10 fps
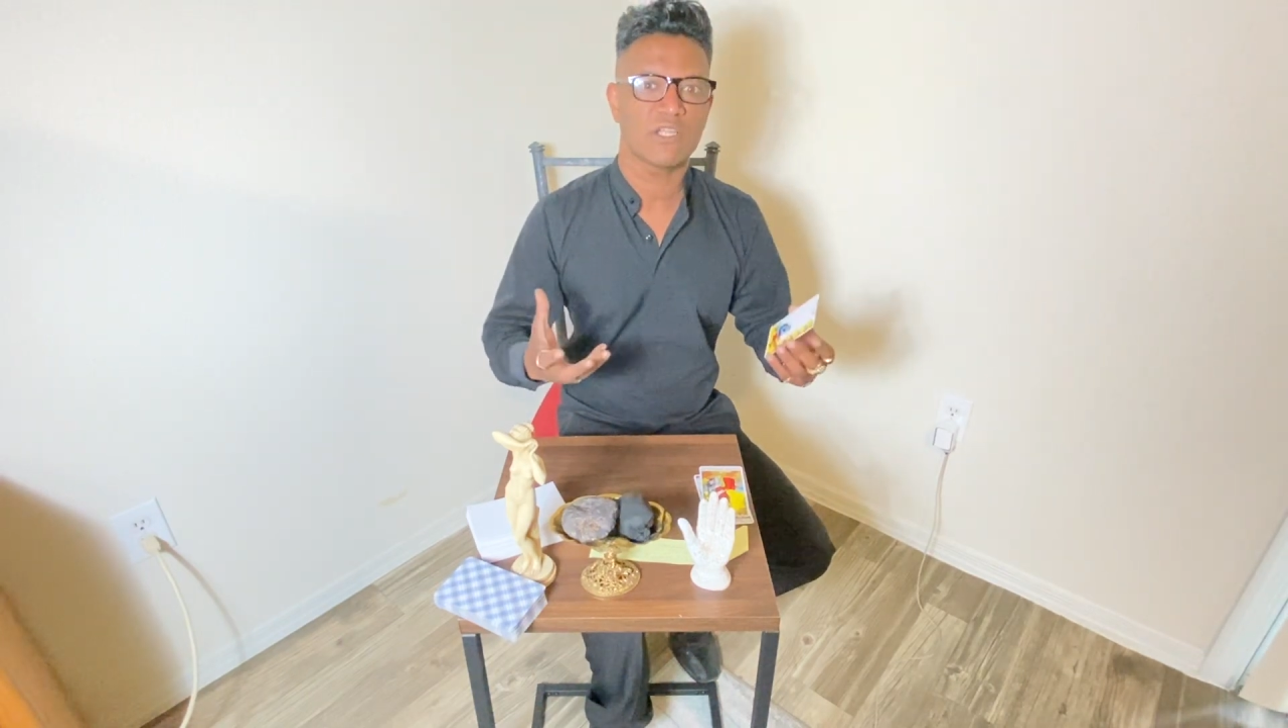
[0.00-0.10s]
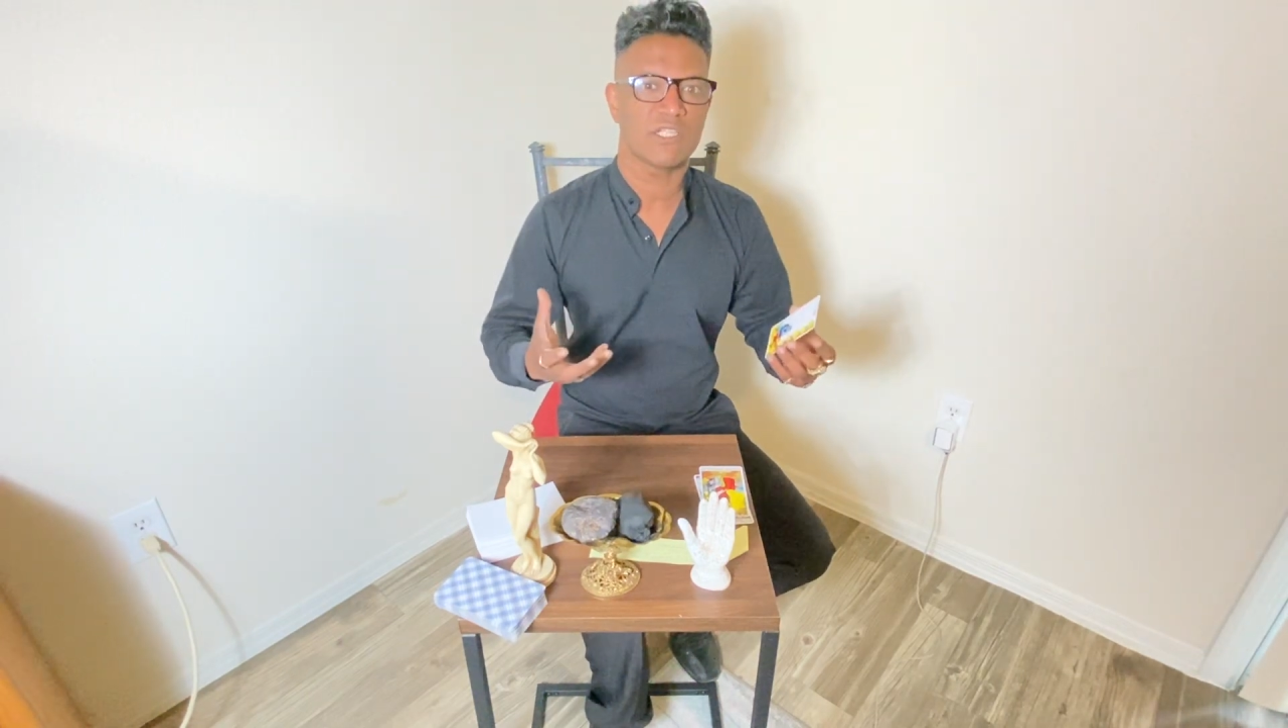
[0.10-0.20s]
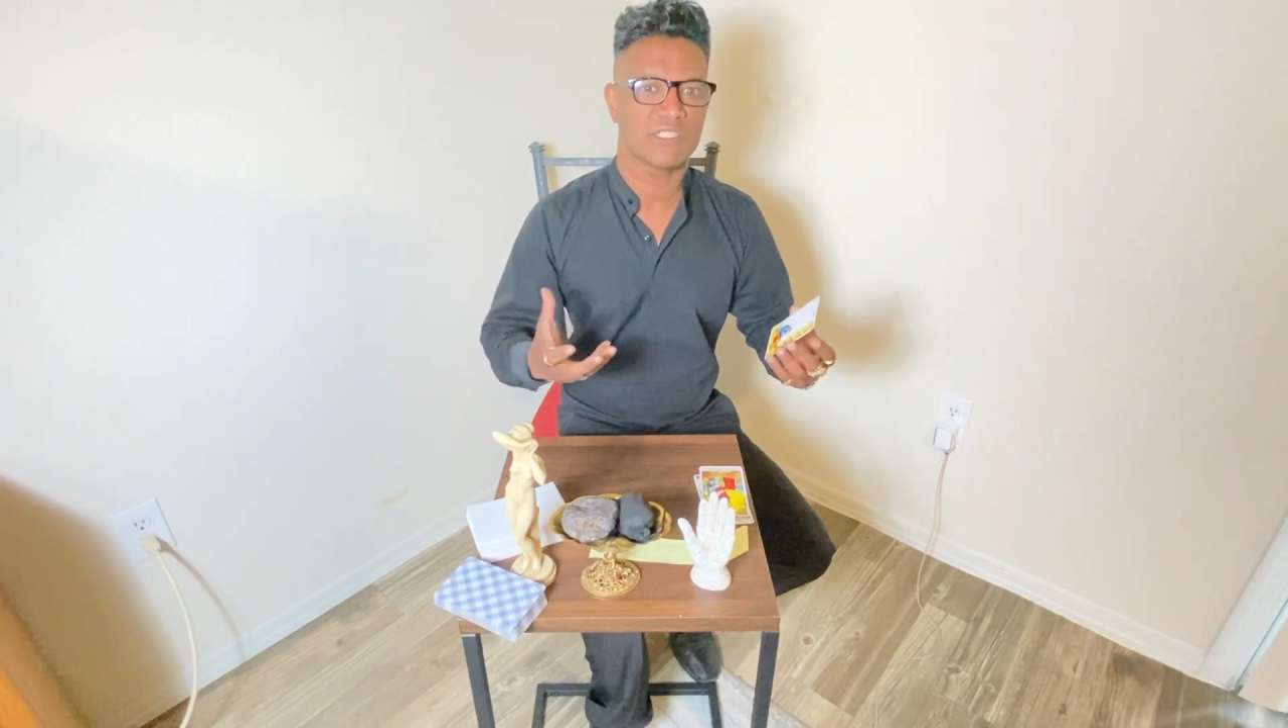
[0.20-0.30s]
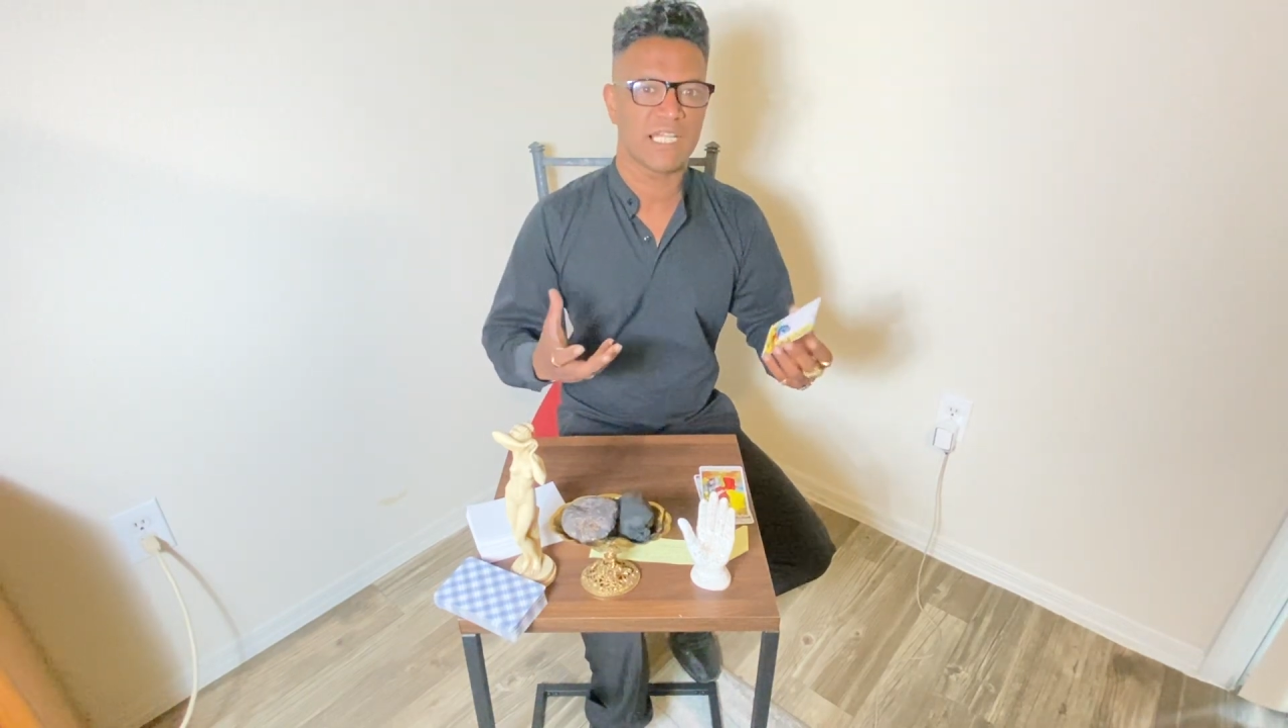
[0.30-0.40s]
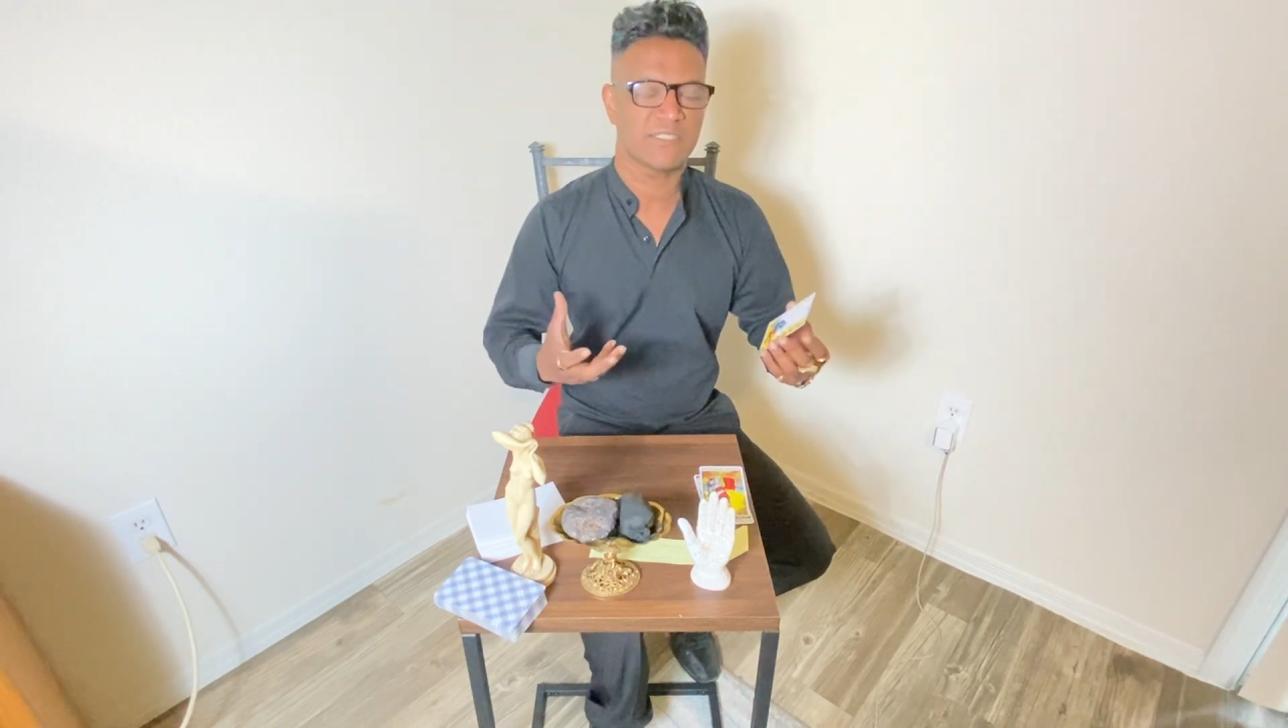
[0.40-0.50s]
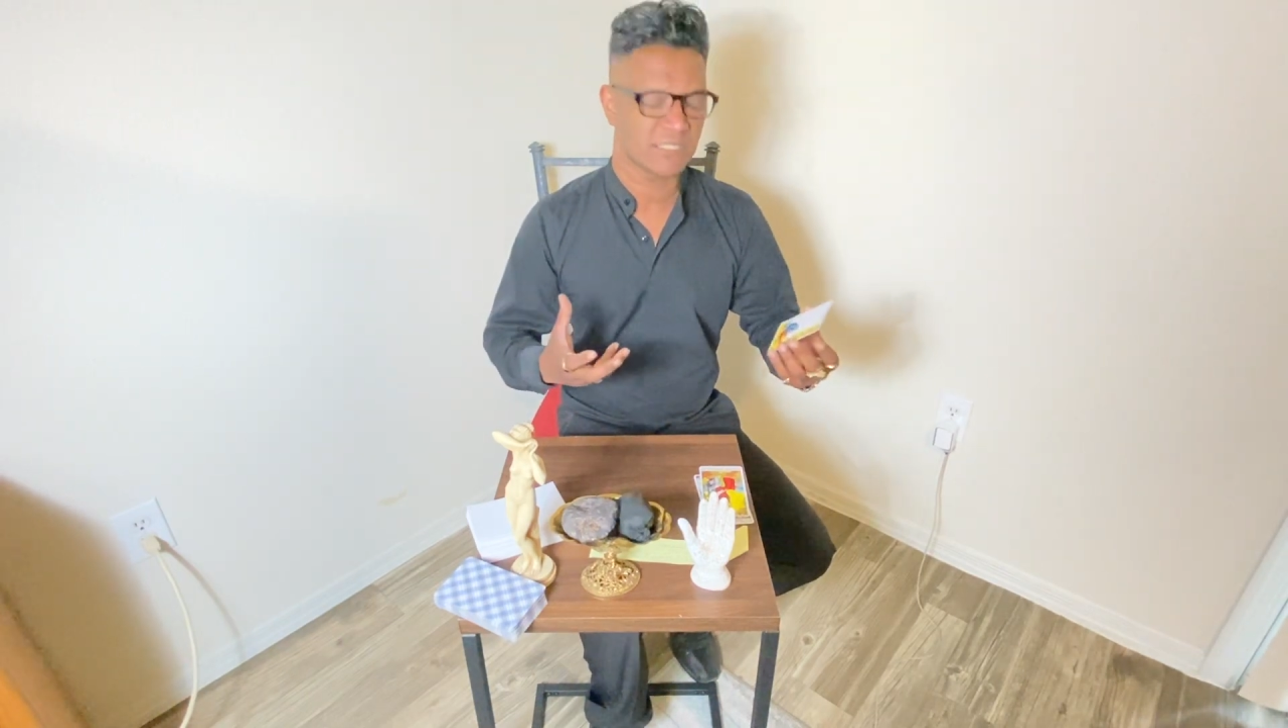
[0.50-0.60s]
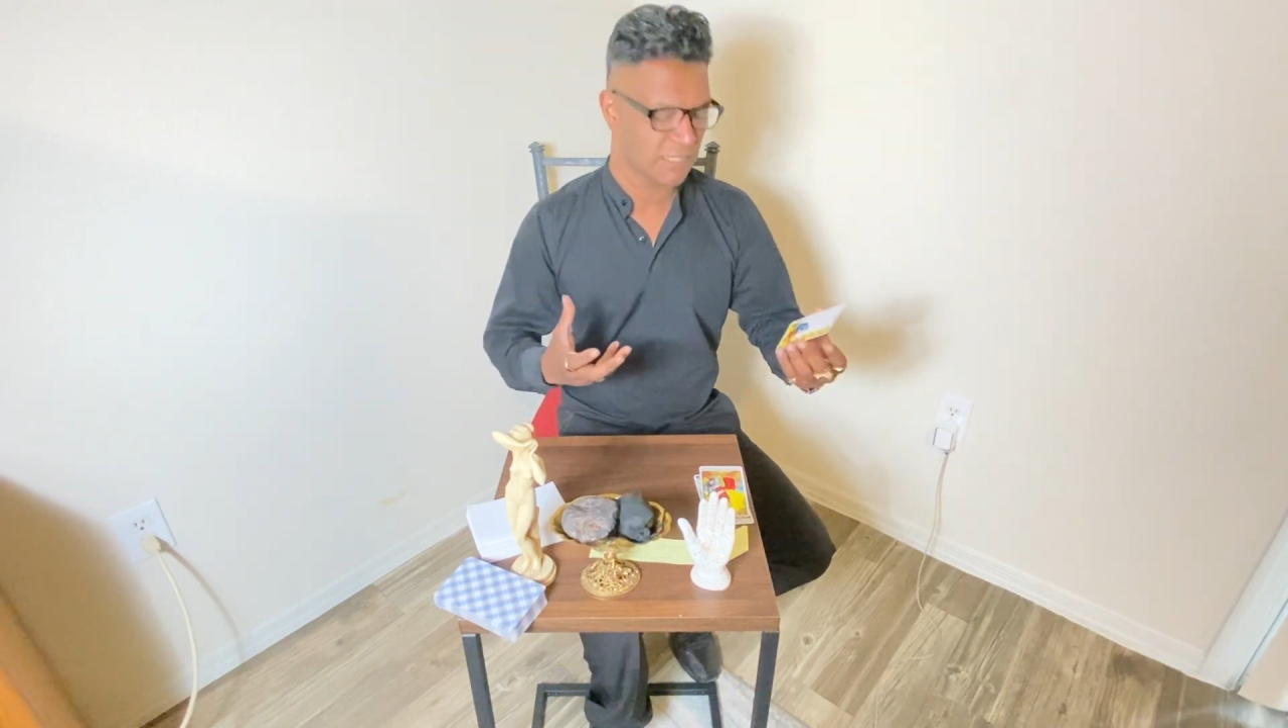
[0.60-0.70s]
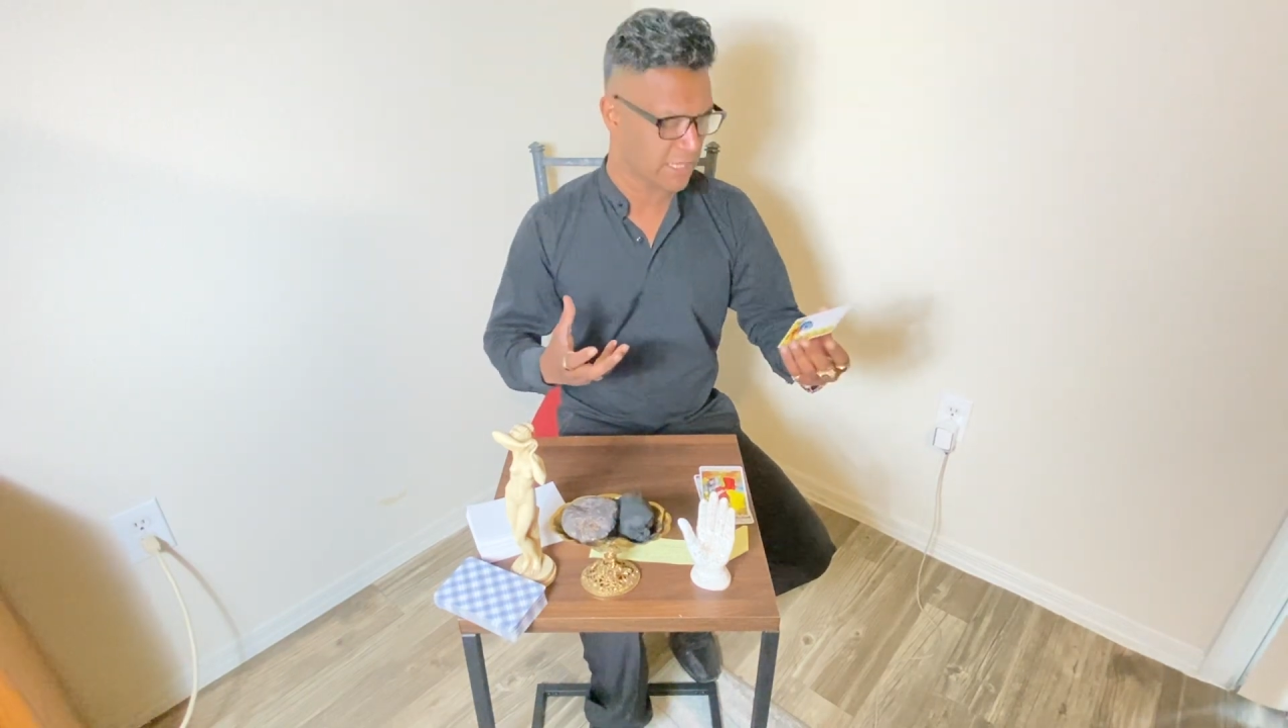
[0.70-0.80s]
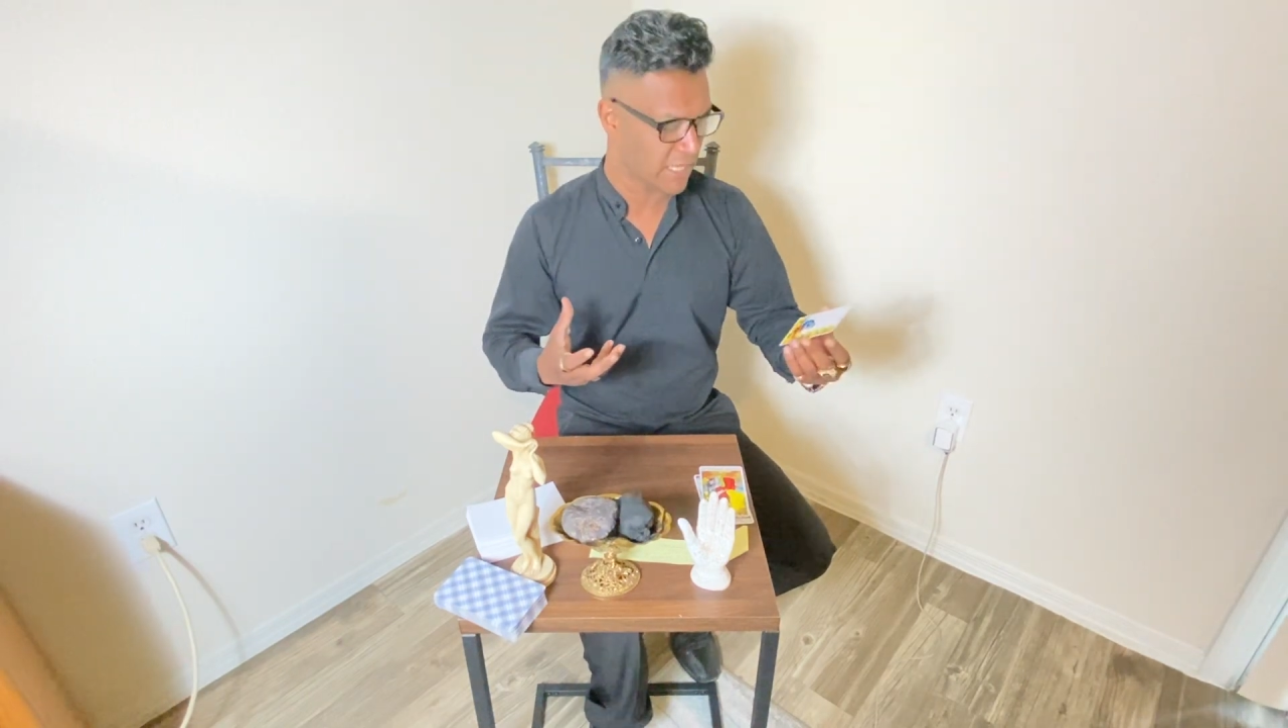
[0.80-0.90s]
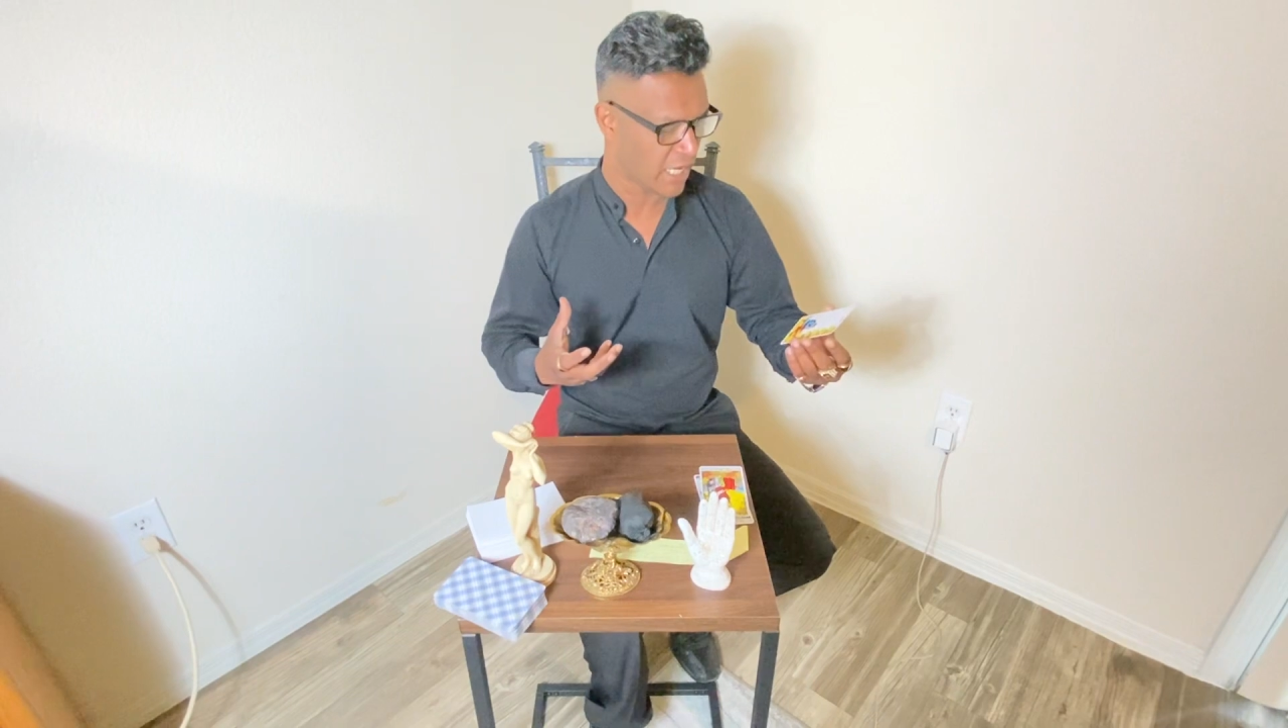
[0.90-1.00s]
on your destiny.